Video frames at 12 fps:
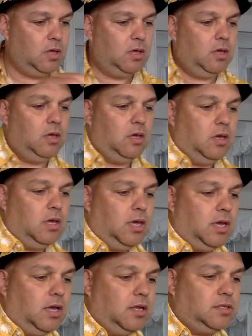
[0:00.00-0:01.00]

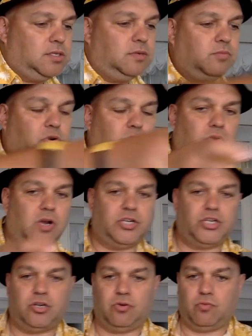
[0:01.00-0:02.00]
and some
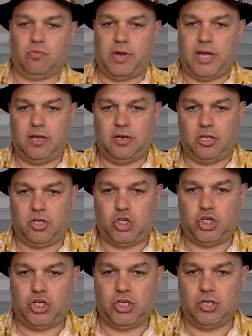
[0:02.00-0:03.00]
crushed red
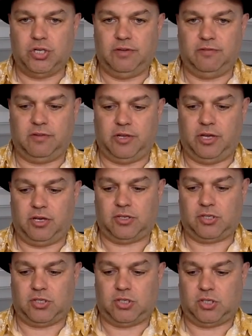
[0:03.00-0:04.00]
chili
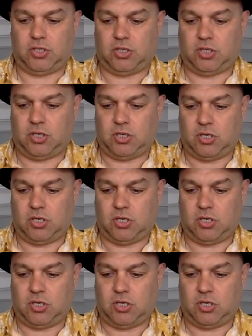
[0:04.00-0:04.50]
flakes.